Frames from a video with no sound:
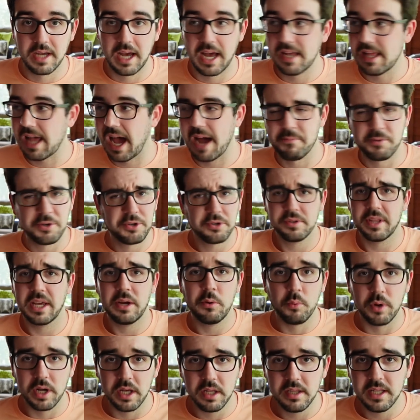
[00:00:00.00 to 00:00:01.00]
I'm sure they
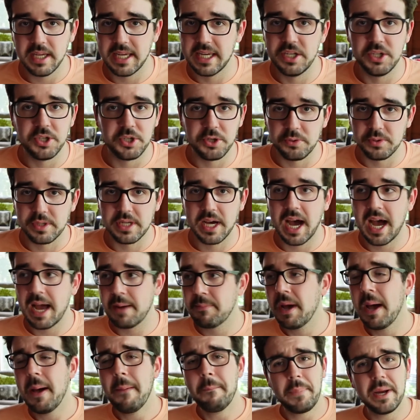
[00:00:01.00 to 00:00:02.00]
will in due
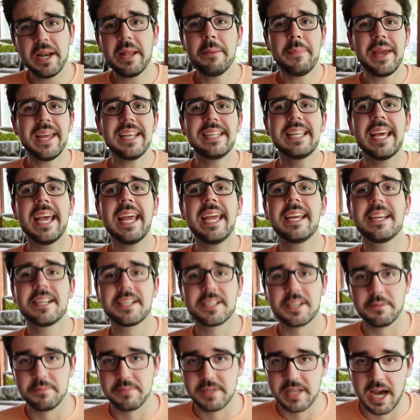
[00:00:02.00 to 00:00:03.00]
time, but it may take
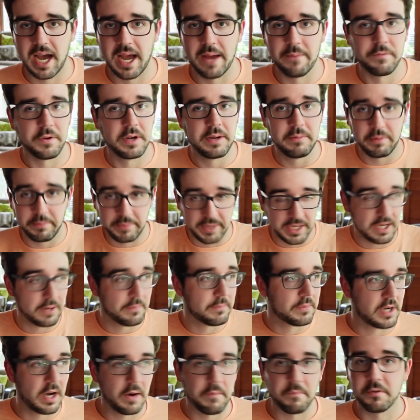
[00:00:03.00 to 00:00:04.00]
some time for him to
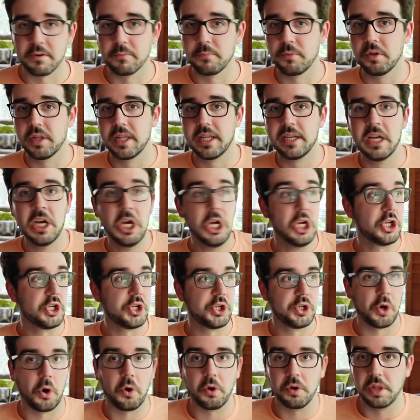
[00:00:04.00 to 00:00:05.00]
become comfortable at
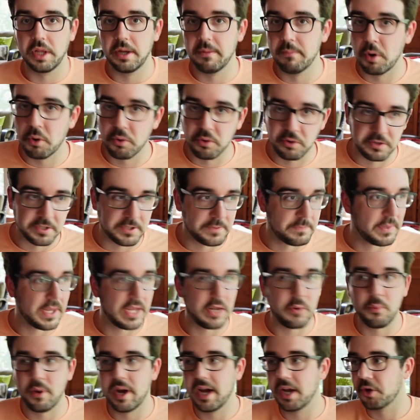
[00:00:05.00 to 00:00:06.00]
Charlotte Motor
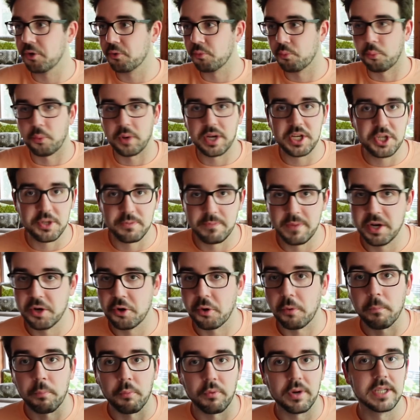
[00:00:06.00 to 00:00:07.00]
Speedway or Richmond
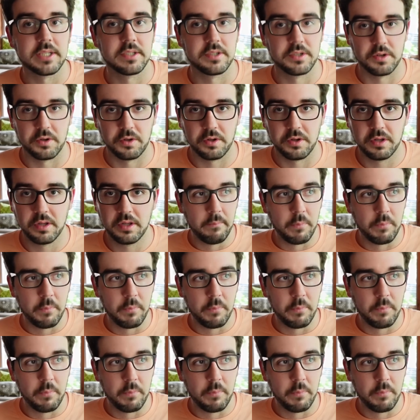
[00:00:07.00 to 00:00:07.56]
or Bristol.